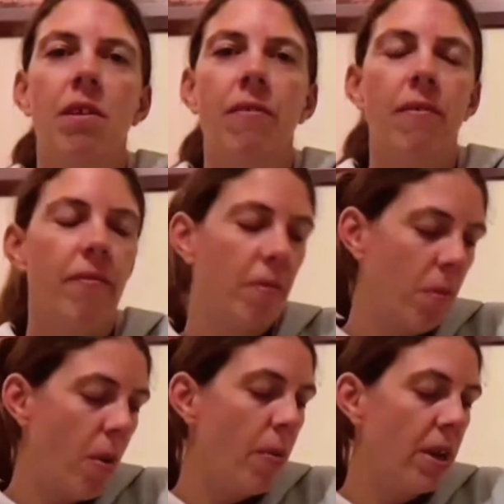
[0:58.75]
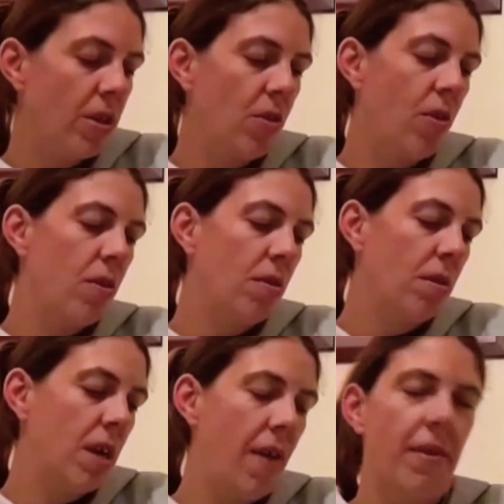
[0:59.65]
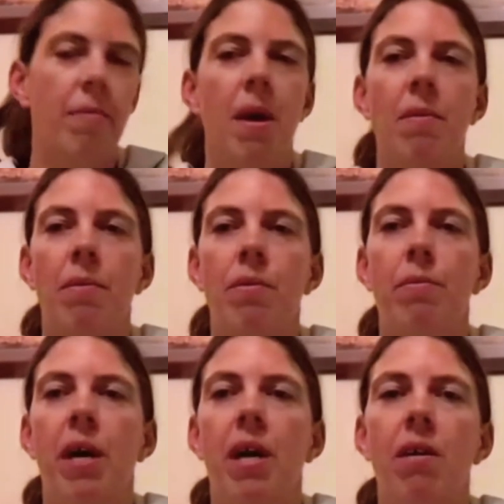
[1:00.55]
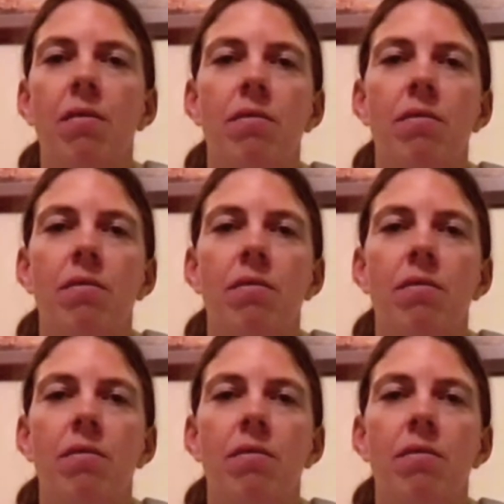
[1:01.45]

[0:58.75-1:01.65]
from what we thought having a baby would be.